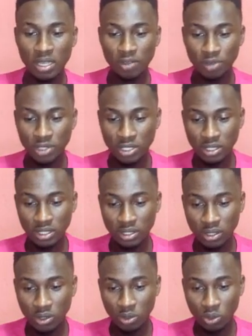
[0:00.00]
everything
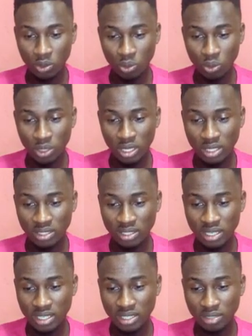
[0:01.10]
we can
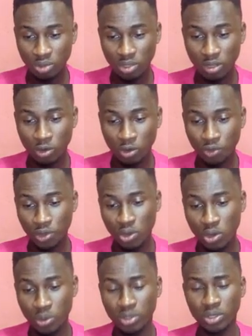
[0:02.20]
set, we can
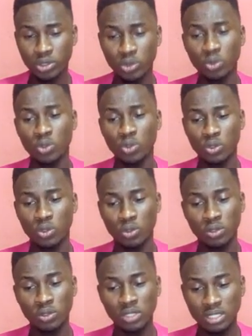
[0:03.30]
configure, we can use
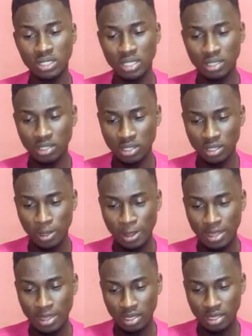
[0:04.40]
on these settings.
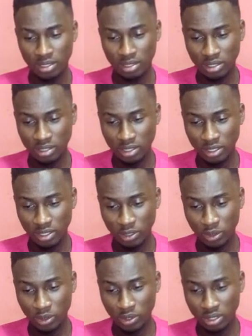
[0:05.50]
And you can
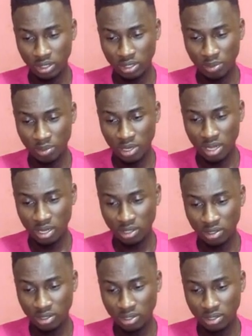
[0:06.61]
see
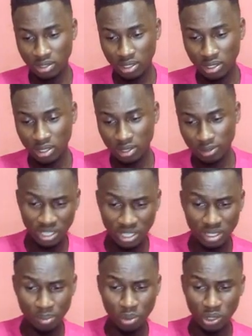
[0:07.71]
terminals, This
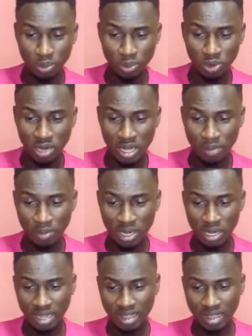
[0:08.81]
is a bunny program,
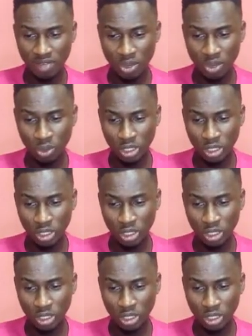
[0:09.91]
an archiver,